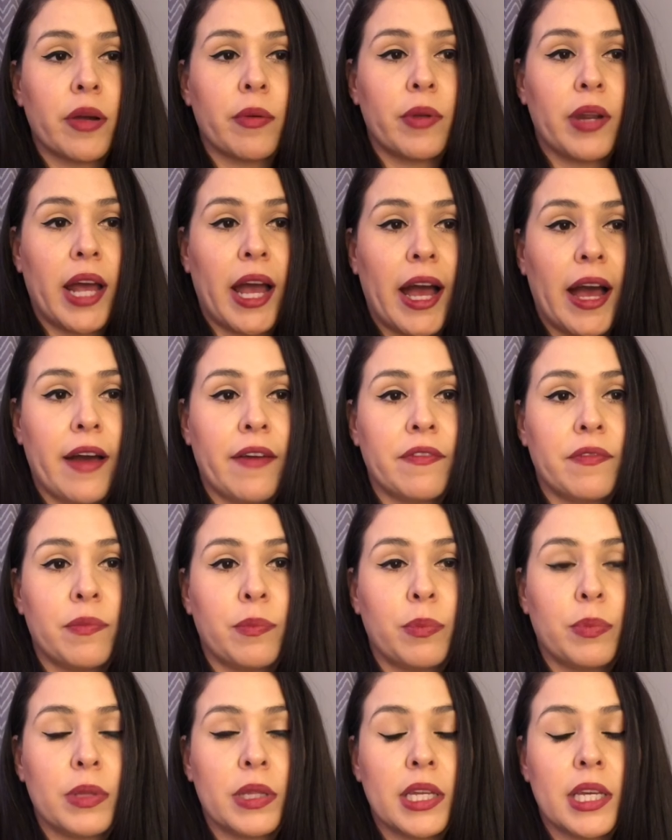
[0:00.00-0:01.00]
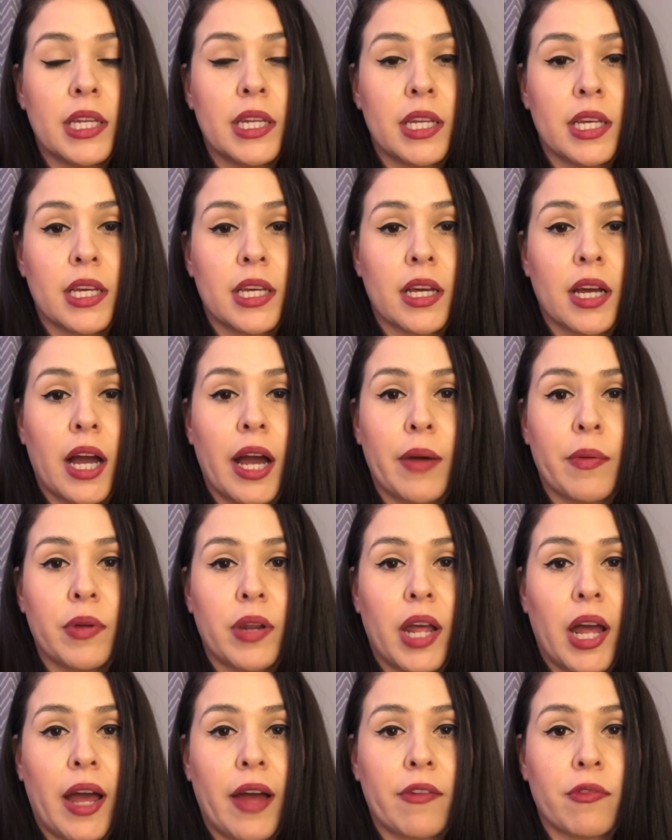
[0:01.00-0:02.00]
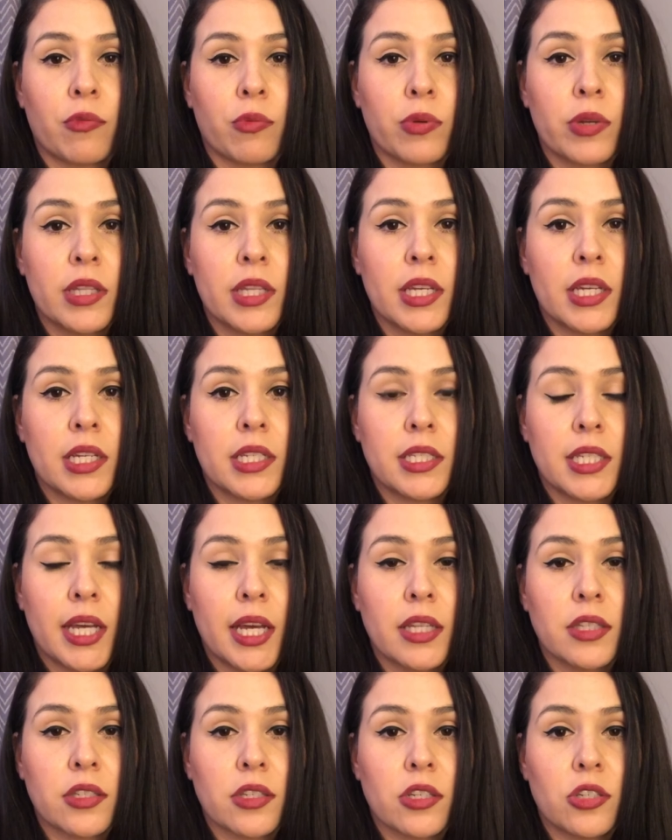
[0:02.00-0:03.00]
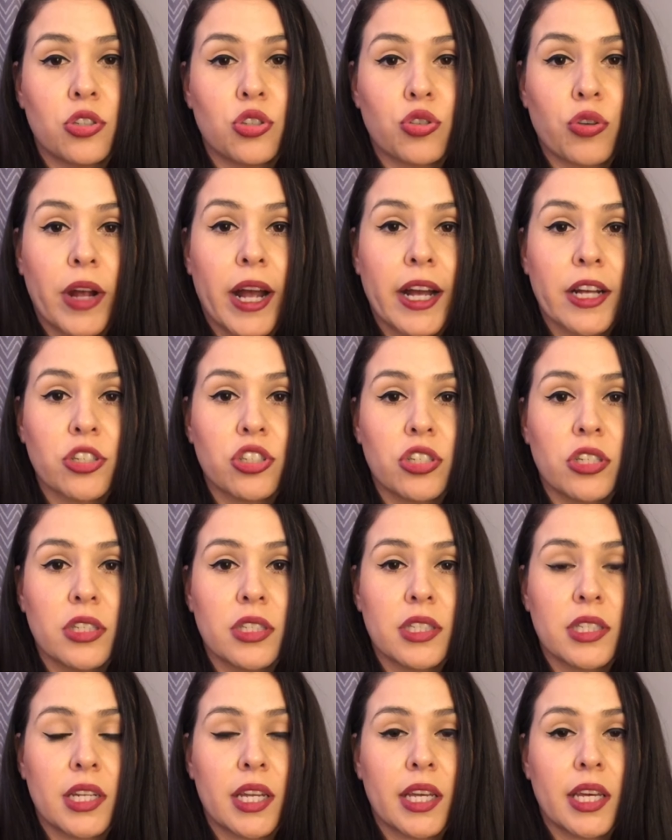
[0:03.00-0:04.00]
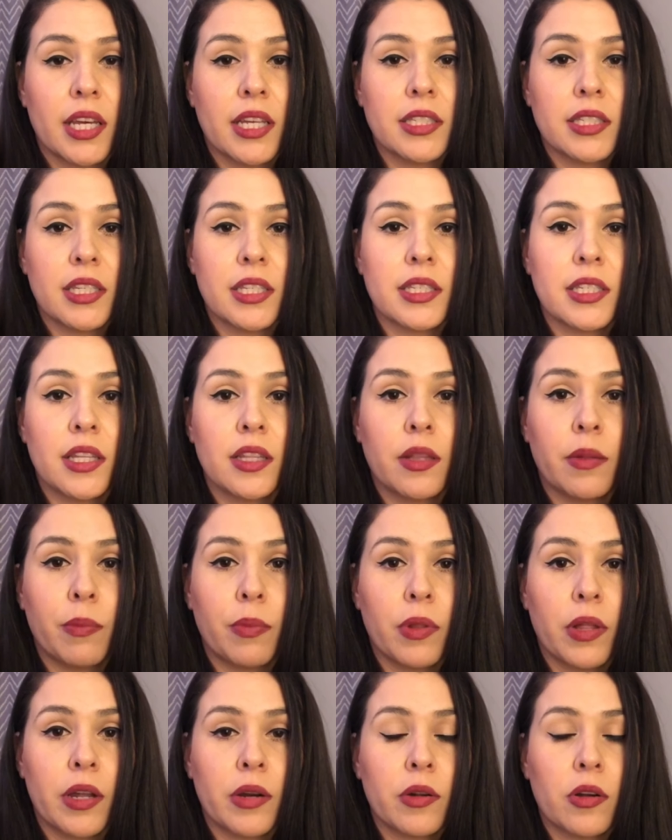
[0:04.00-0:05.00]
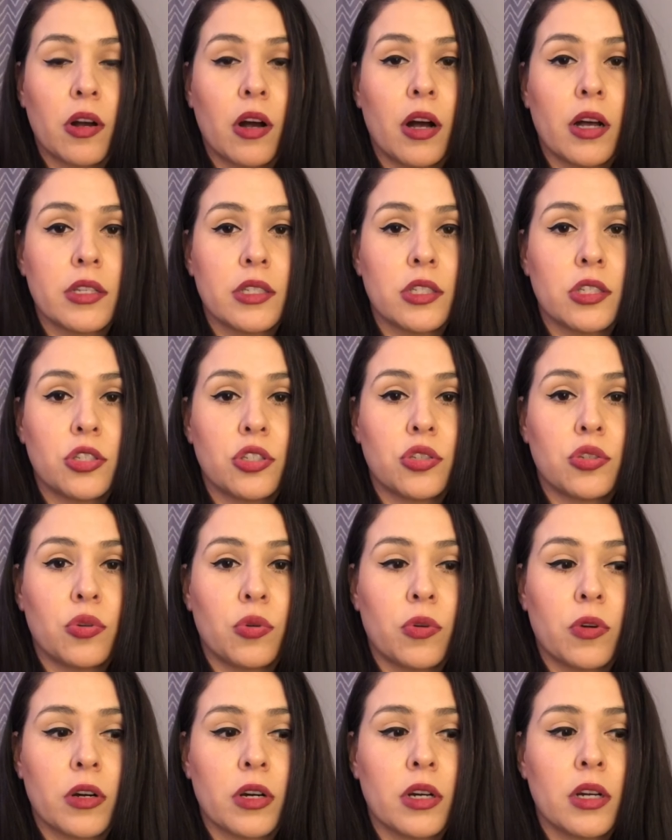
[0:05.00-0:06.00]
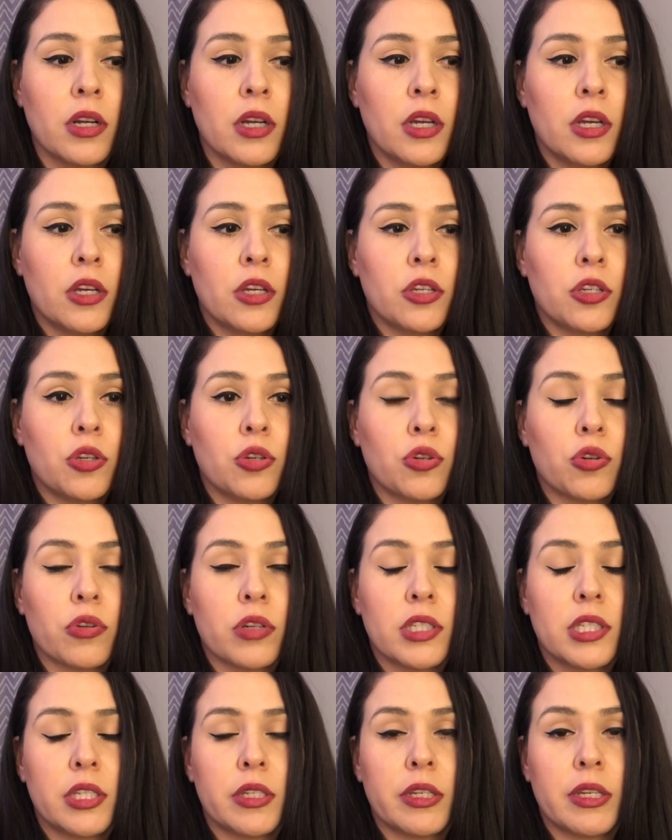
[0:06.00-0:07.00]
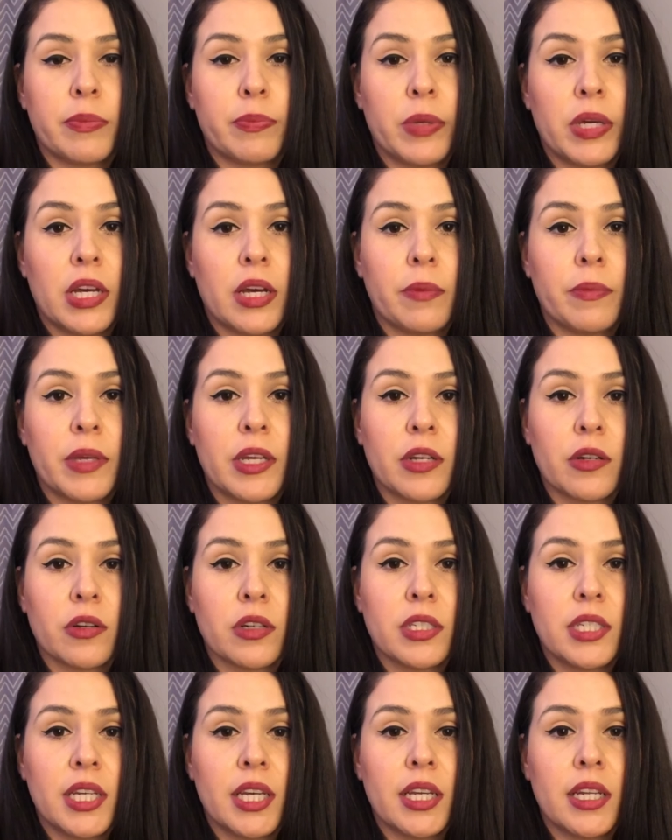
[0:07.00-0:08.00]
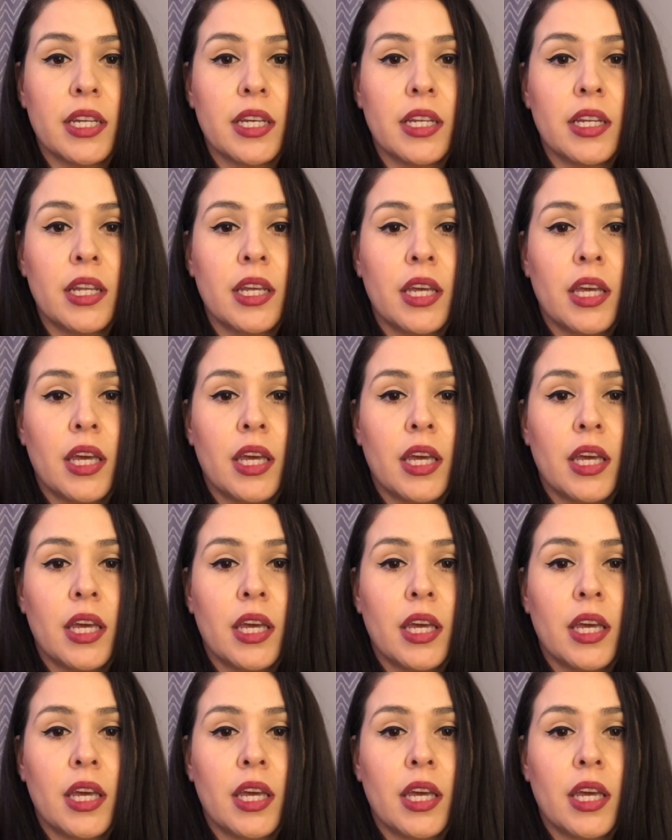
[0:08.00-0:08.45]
I would have bleeding, I would have really intense contractions, and I guess they said the blood causes your uterus to become irritated